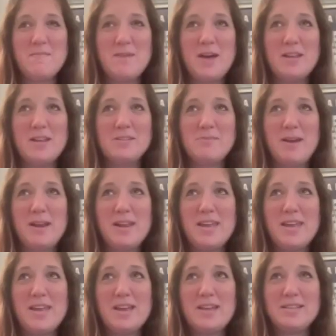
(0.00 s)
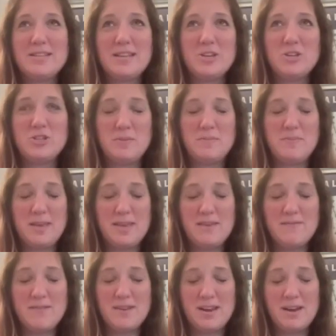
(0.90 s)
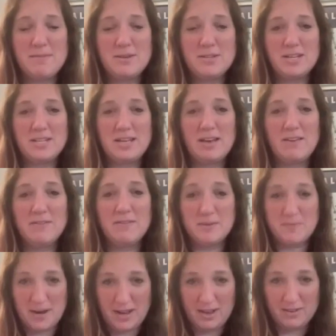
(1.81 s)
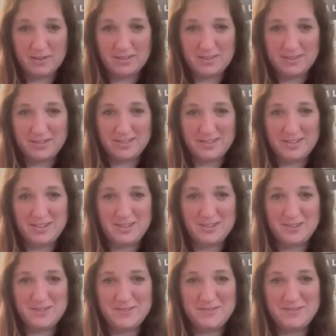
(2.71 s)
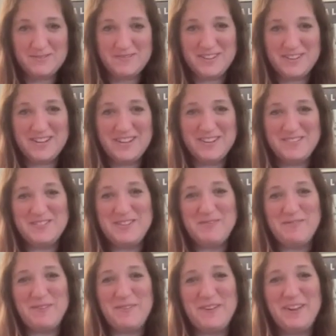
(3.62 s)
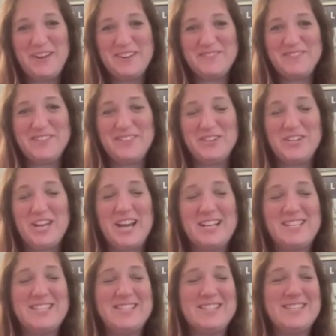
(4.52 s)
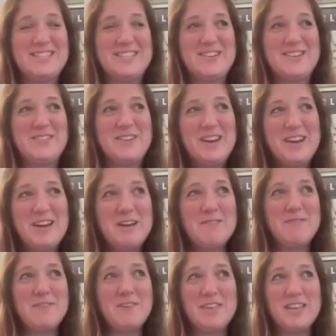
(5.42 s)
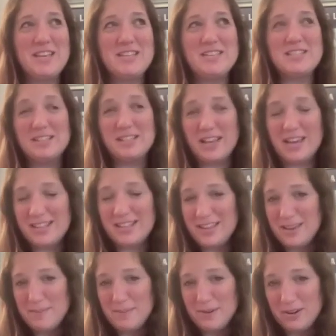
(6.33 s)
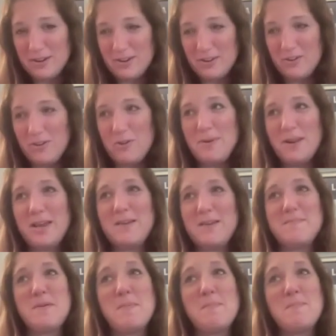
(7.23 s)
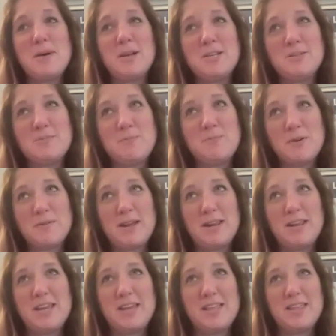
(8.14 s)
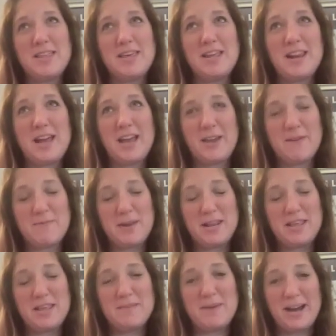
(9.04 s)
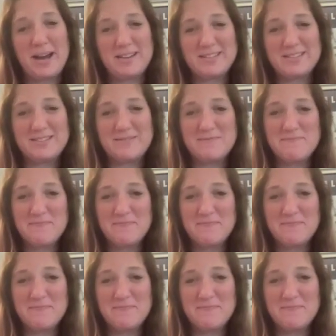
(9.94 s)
not as ready as I should be given how much I tell everyone else to do to prepare for their taxes. So feeling slightly hypocritical, but I am much more ready than I have been in the past.